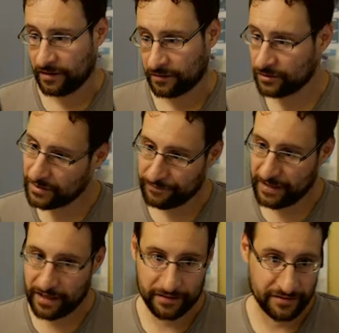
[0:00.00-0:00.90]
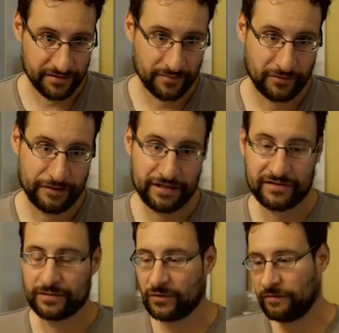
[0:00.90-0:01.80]
Good that we, yeah, so the more we
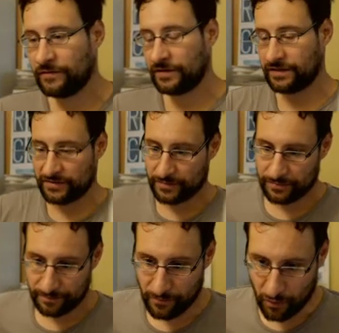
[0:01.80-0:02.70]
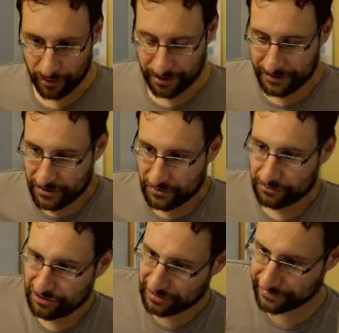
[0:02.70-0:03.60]
test, the more we find, and the more attention
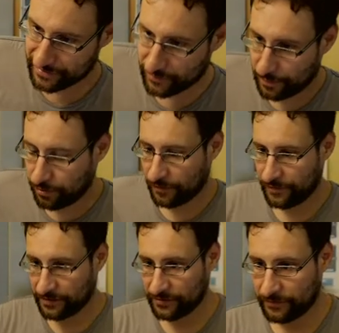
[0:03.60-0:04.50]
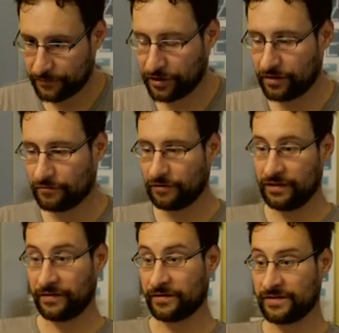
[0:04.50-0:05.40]
to detail, and the more perfect your freaking
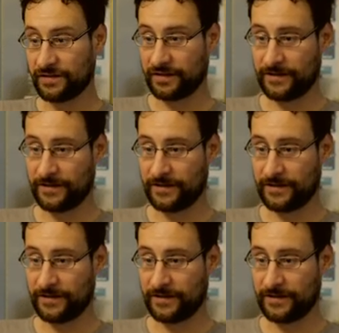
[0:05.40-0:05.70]
releases.